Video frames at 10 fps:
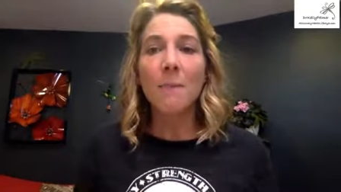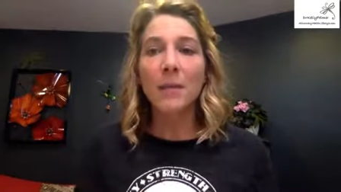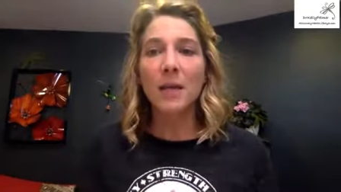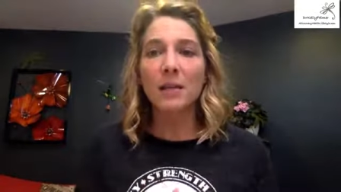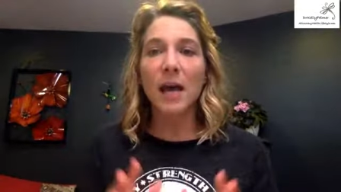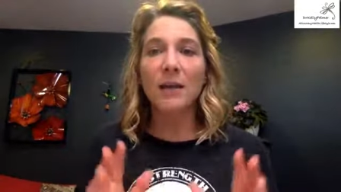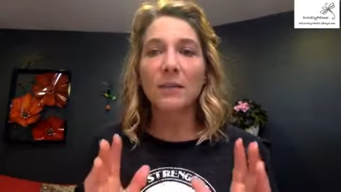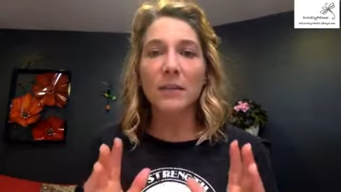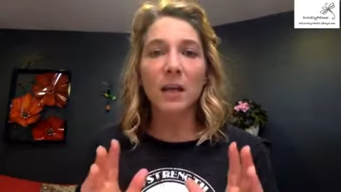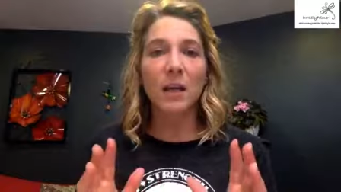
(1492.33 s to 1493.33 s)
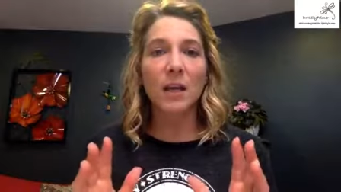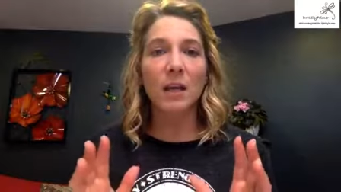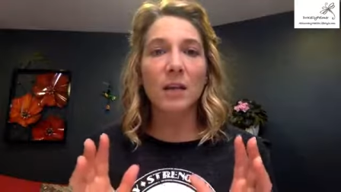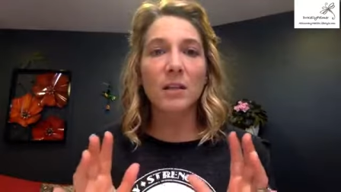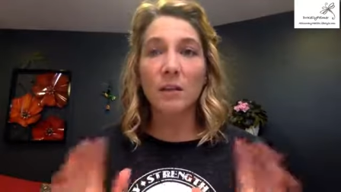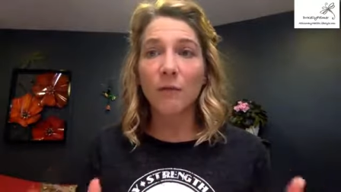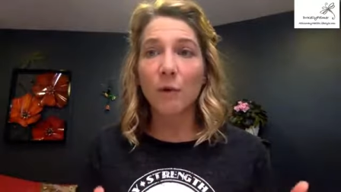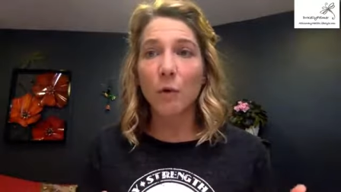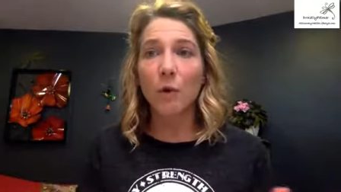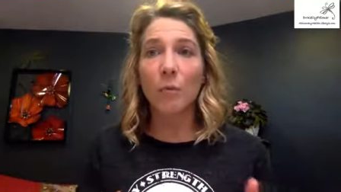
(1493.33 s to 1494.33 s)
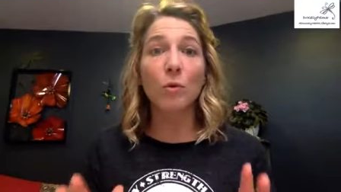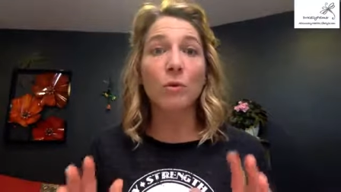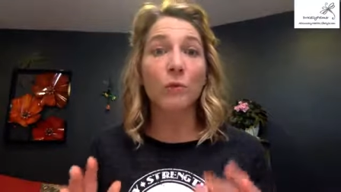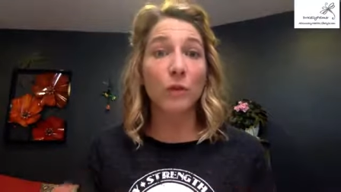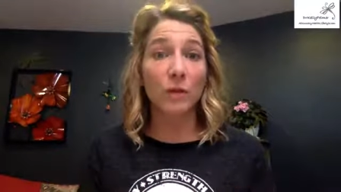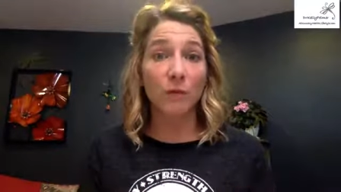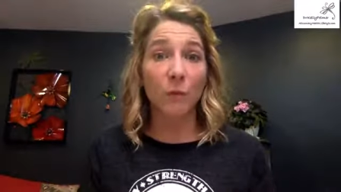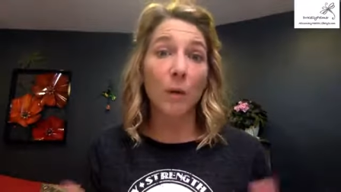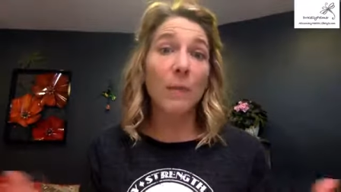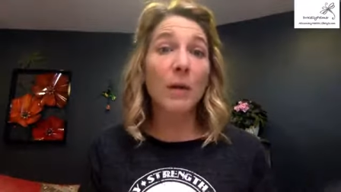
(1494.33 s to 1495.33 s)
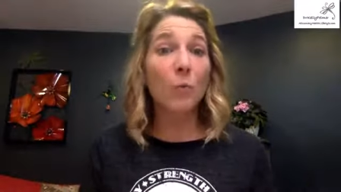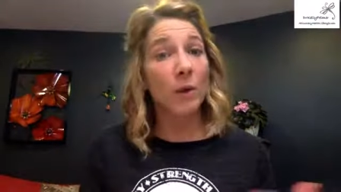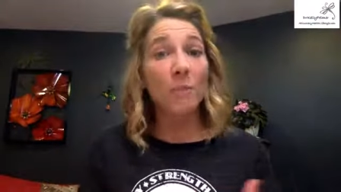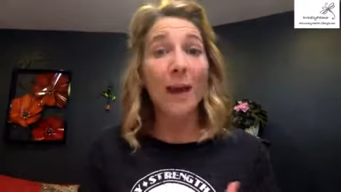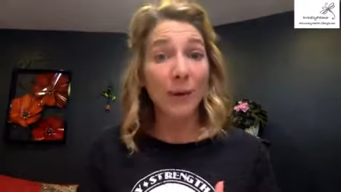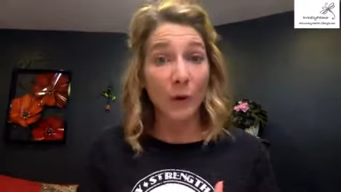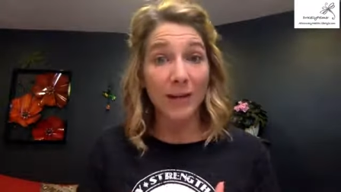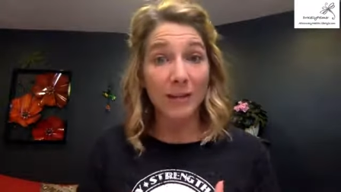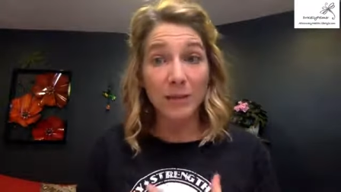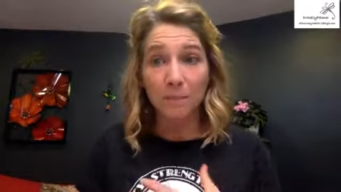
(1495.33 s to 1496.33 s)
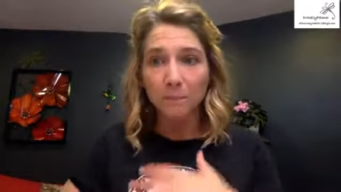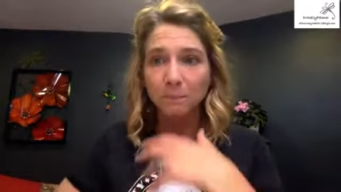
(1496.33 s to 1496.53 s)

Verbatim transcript: because I have seen different hormones for different women with migraines.